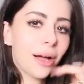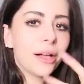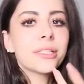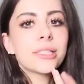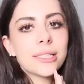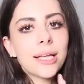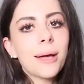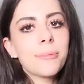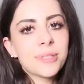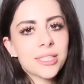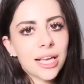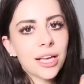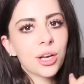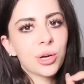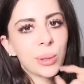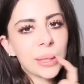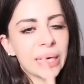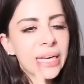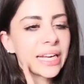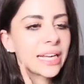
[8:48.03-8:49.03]
I'll stop saying
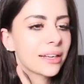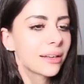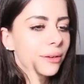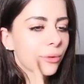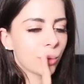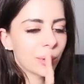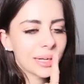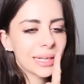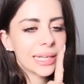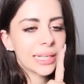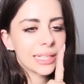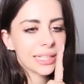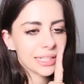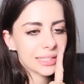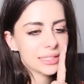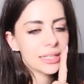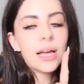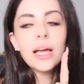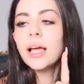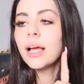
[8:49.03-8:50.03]

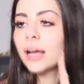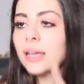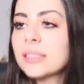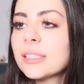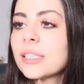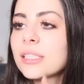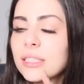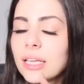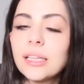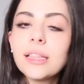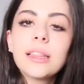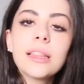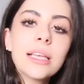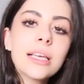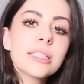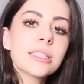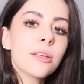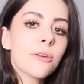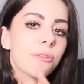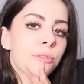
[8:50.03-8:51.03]
coincidence because there's at
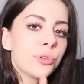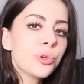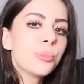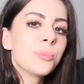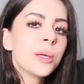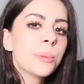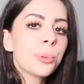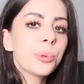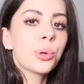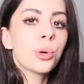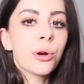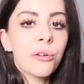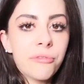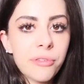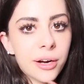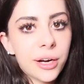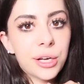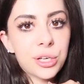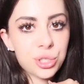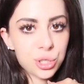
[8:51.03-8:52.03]
least a few people who are
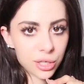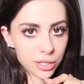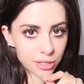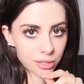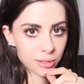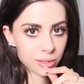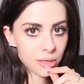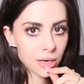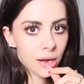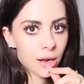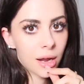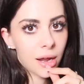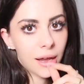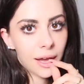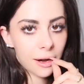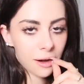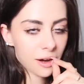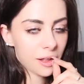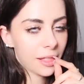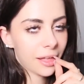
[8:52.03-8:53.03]
very triggered
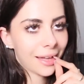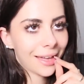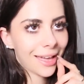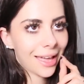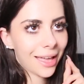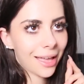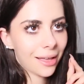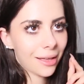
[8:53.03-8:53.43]
and are like,